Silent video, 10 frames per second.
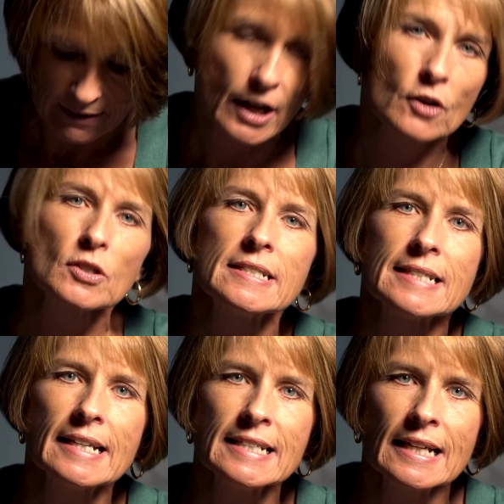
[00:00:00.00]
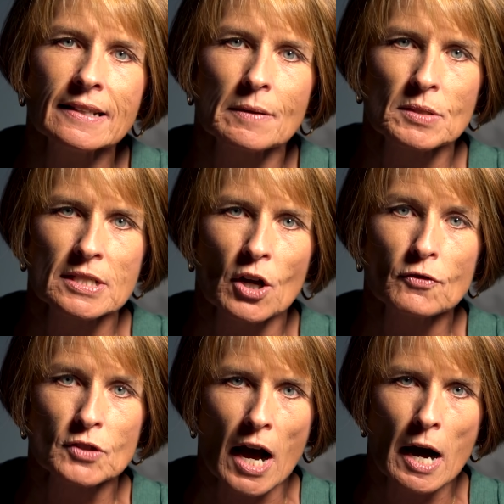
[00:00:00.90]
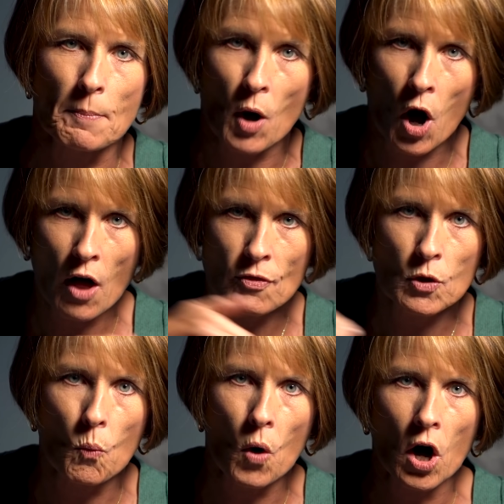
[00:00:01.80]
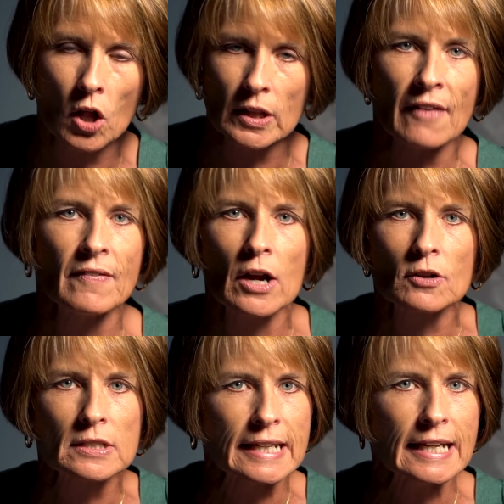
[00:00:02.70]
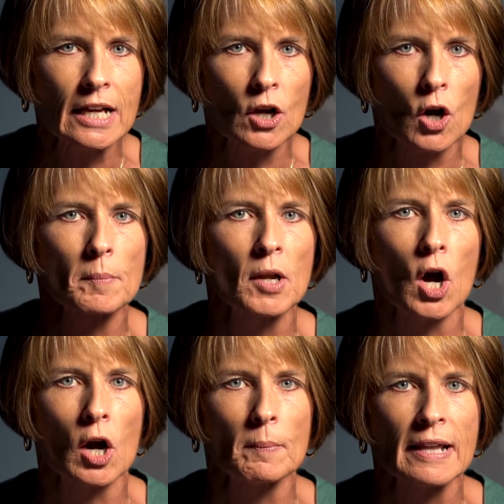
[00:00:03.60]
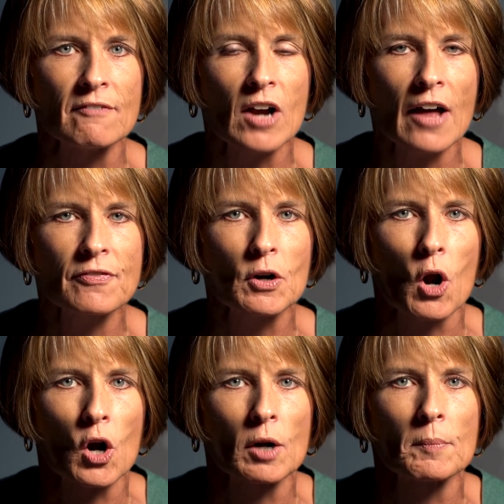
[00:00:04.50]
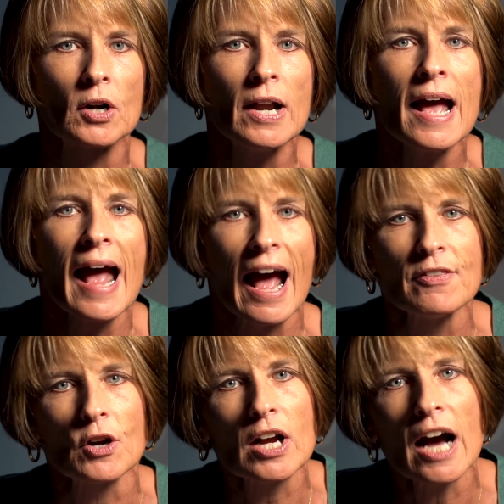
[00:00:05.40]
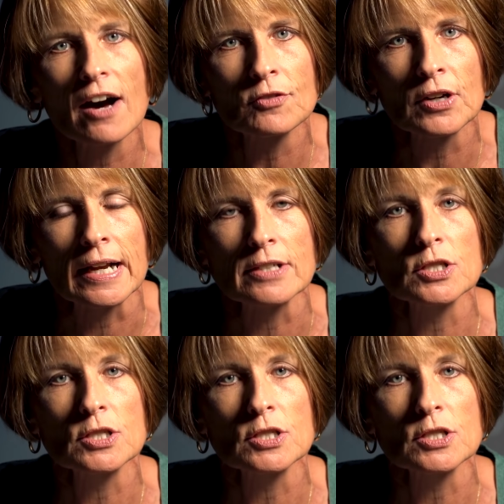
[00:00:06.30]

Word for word: and they are setting themselves up on the wall and they are linking arm in arm and they've got their armor and they're covering us.